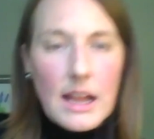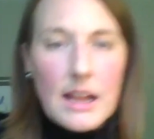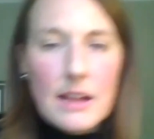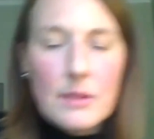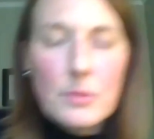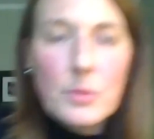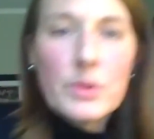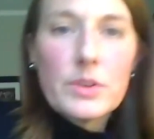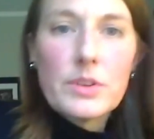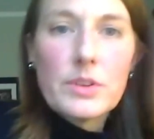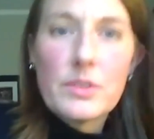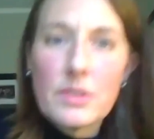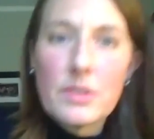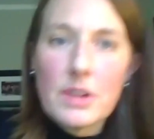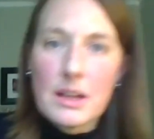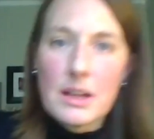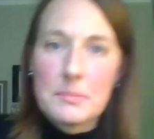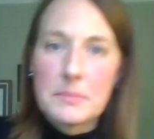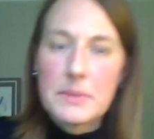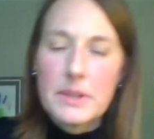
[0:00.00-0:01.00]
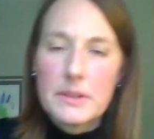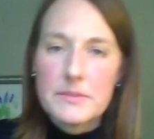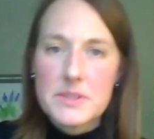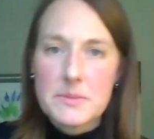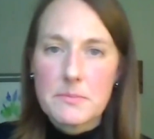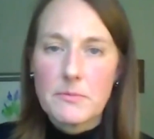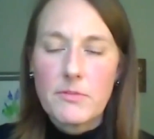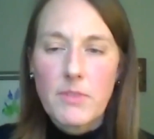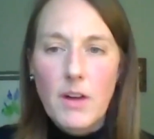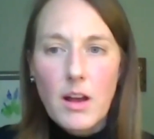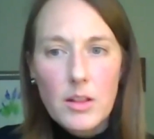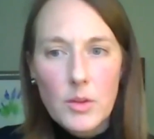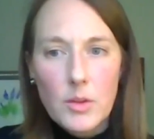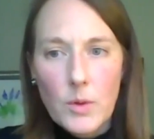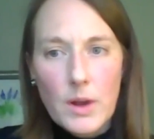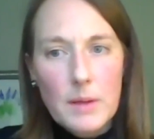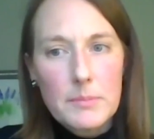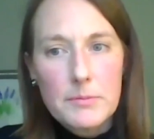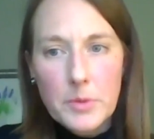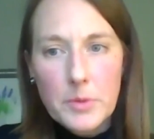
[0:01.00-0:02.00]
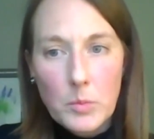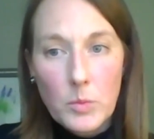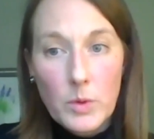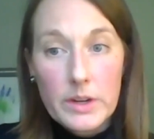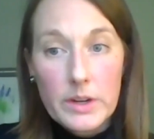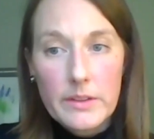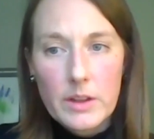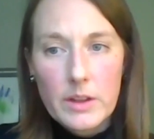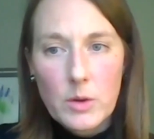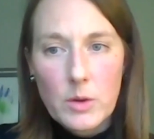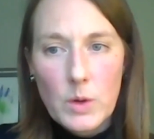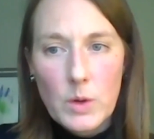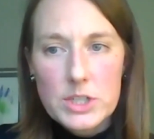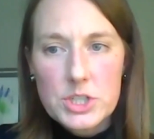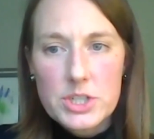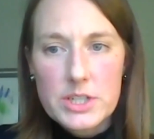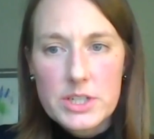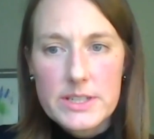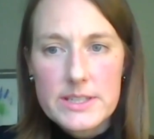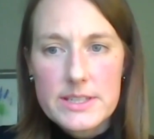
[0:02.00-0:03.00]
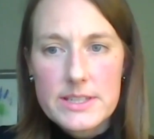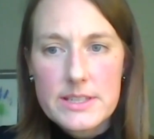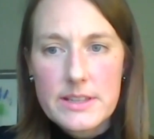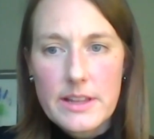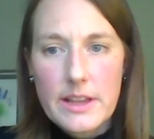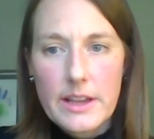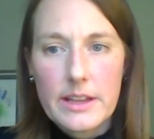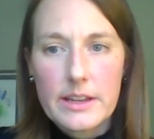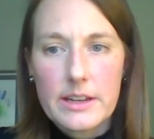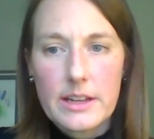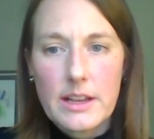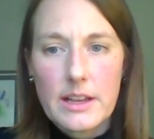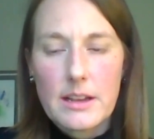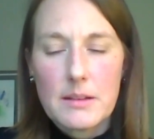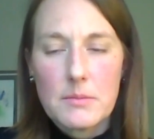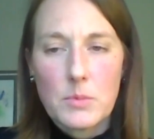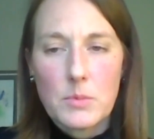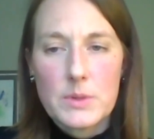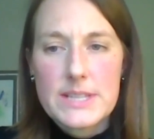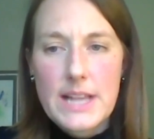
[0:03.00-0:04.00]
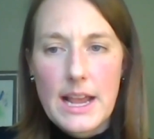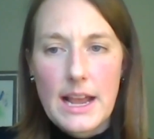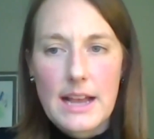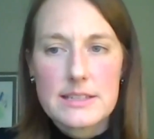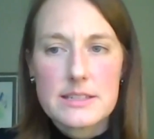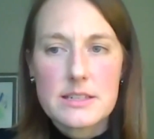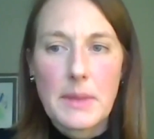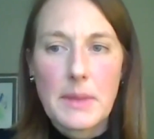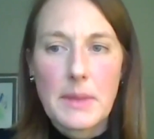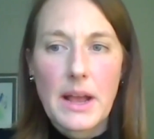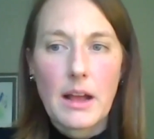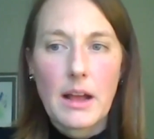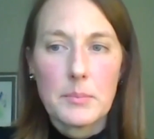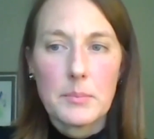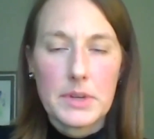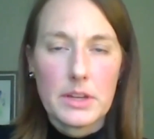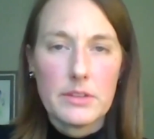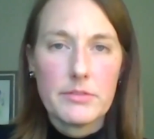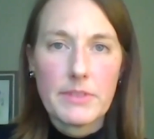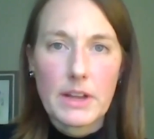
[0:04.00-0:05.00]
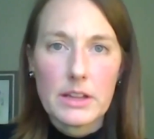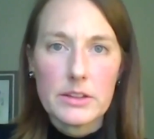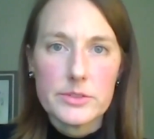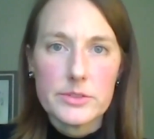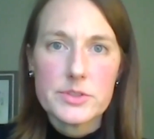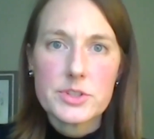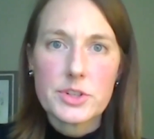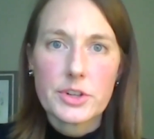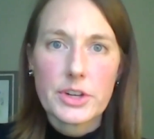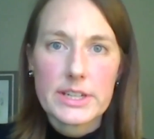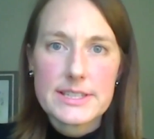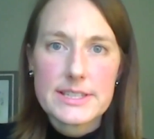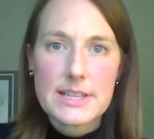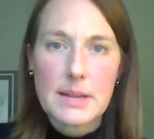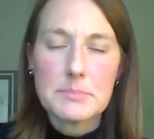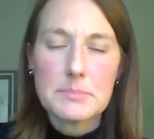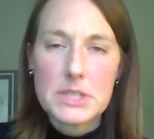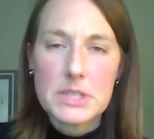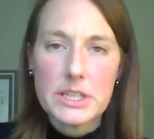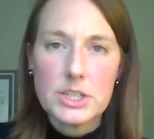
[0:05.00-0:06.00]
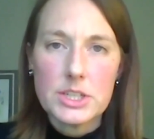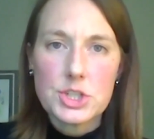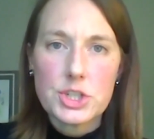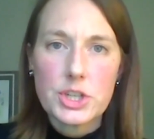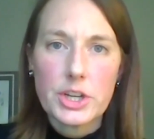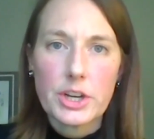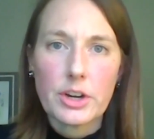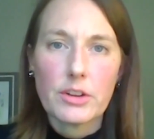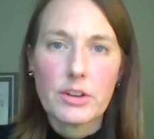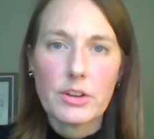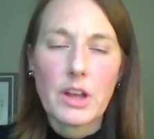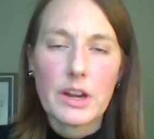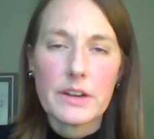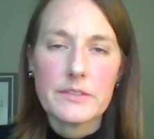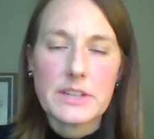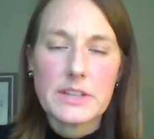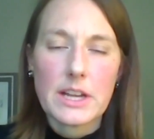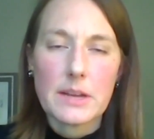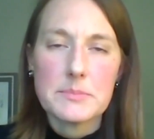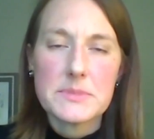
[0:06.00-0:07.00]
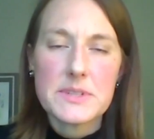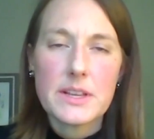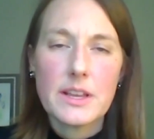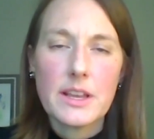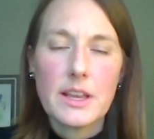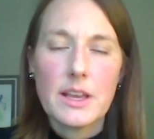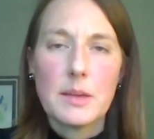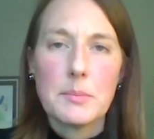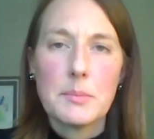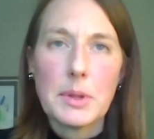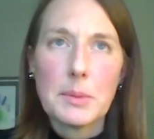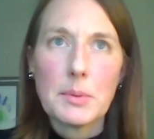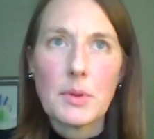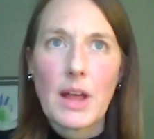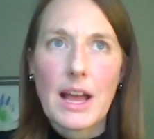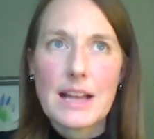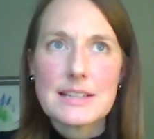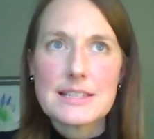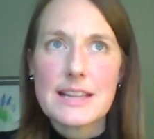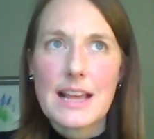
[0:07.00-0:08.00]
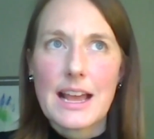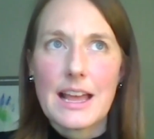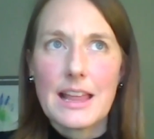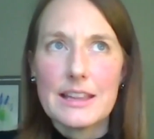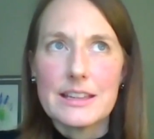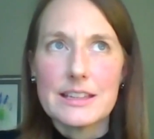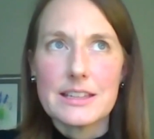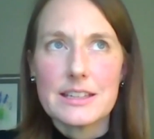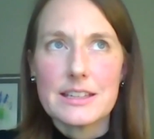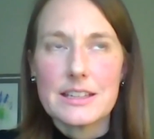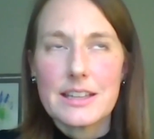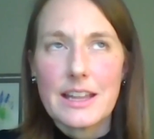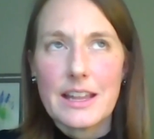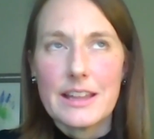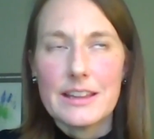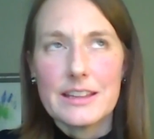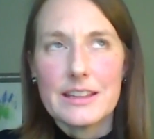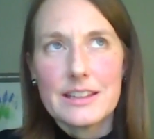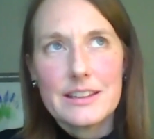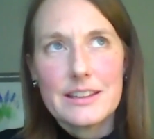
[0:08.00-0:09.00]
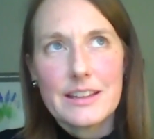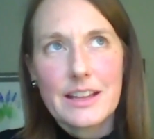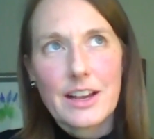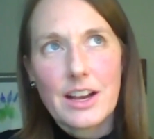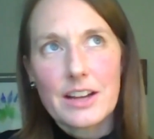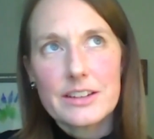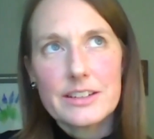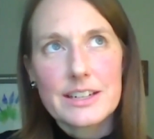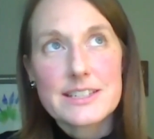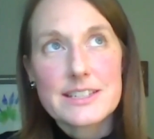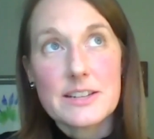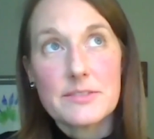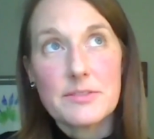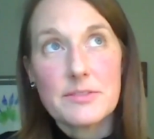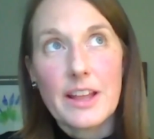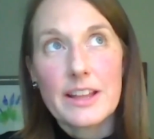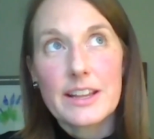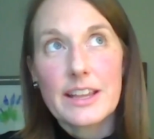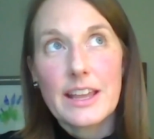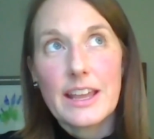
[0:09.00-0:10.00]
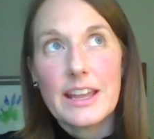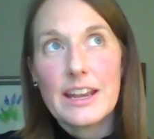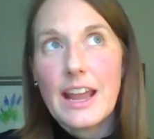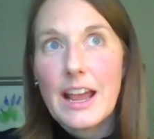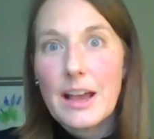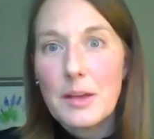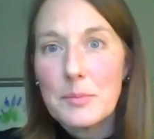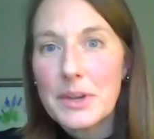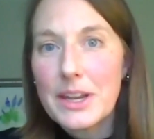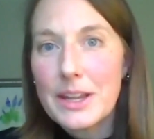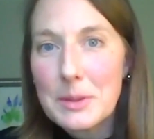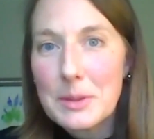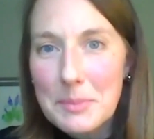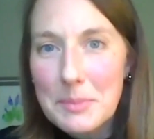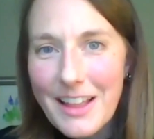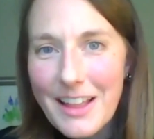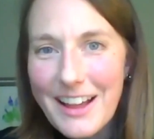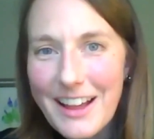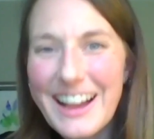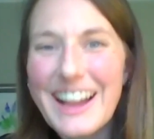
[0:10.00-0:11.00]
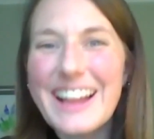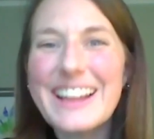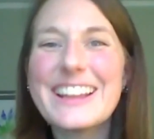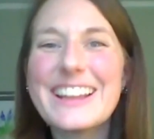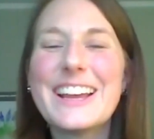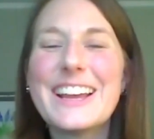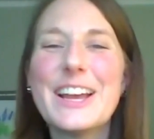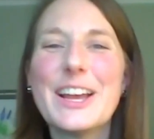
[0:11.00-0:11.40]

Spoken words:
I will give some follow-up from one of the questions that was asked about how many fellows are accepted each year. A lot of times people ask that in the context of like, and how many apply?